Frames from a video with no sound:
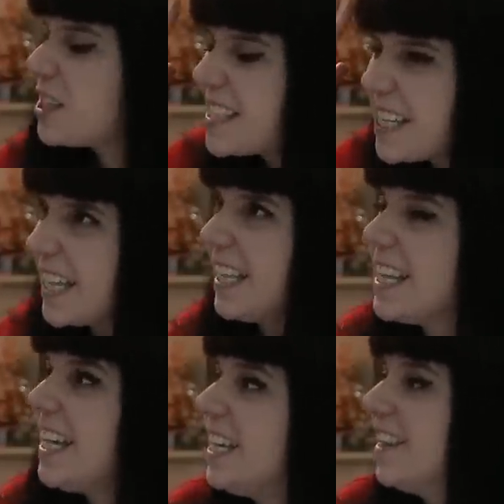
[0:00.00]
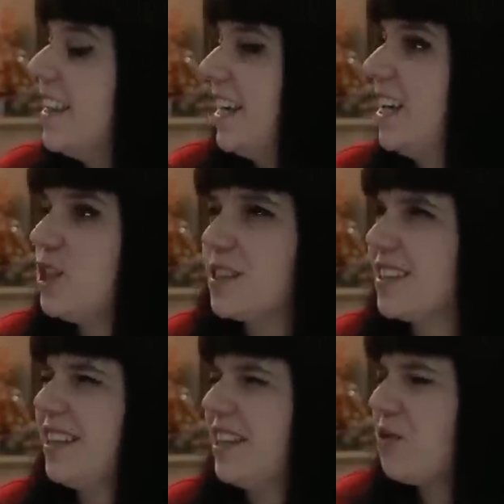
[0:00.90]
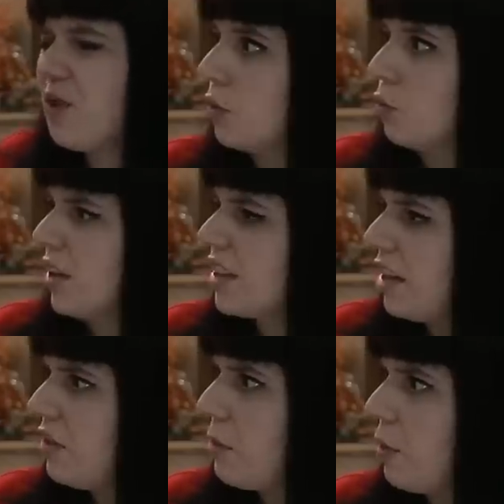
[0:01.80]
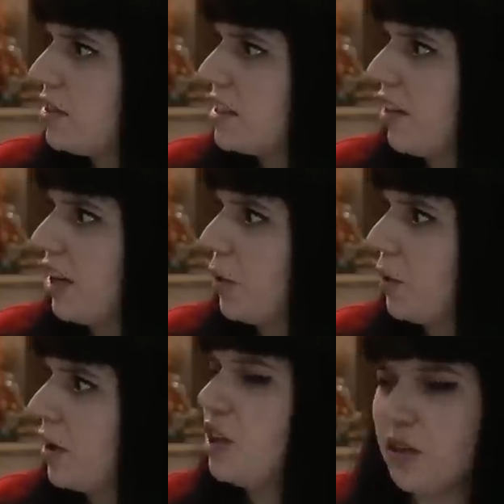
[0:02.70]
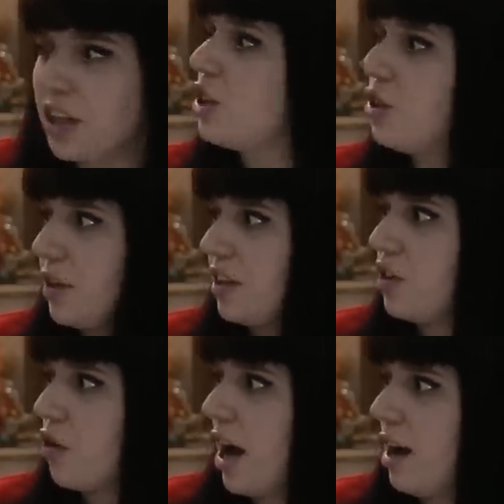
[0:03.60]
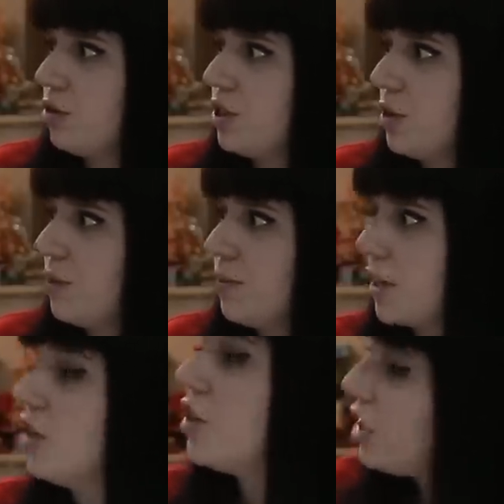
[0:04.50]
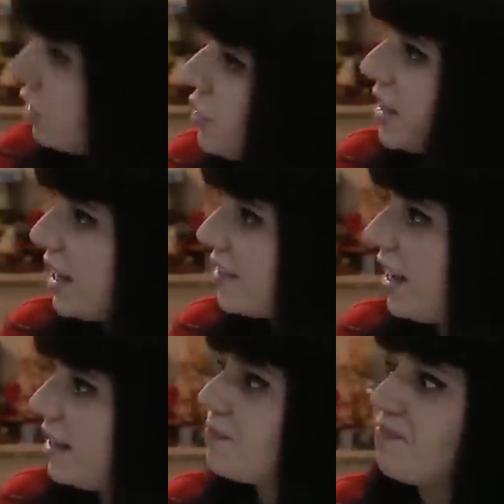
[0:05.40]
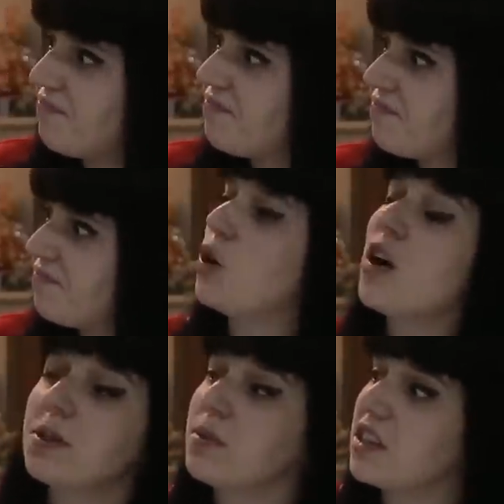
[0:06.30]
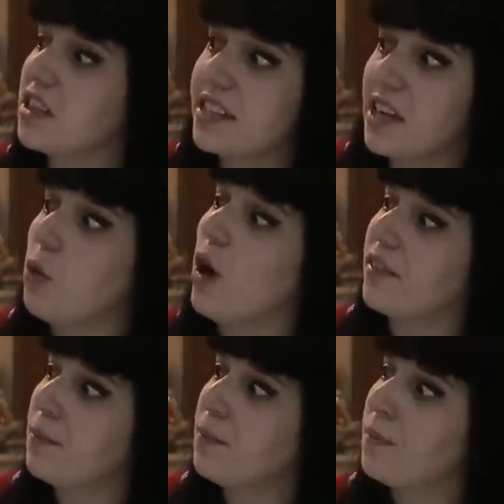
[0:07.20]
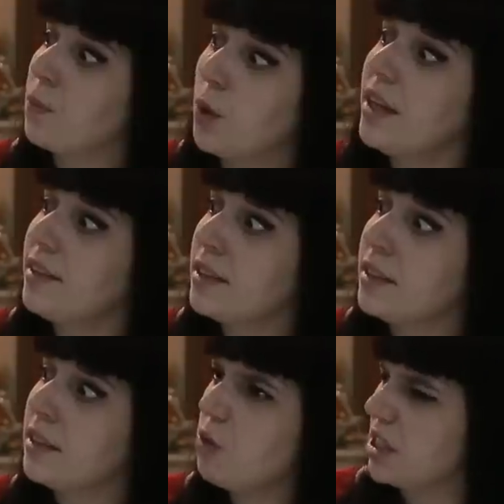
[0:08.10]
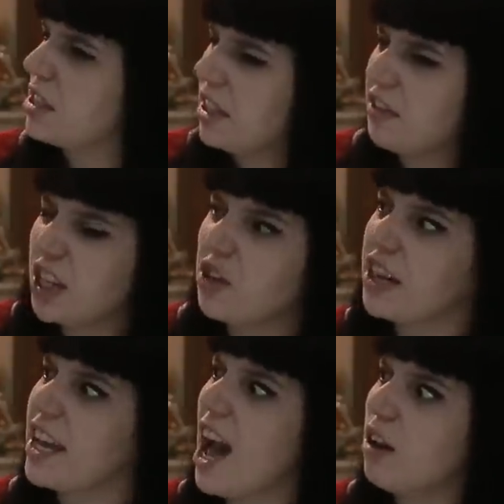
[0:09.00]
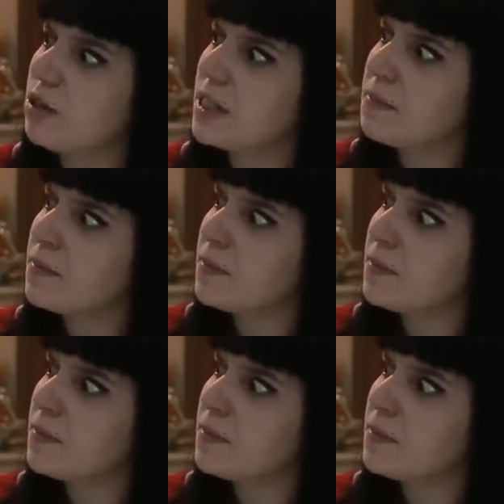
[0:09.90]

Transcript: just cleaned it I just cleaned it what kind of a person are you you're gonna do it in your house too are you gonna do it like that hmm your husband's gonna say what what he wants to live in a dirty house?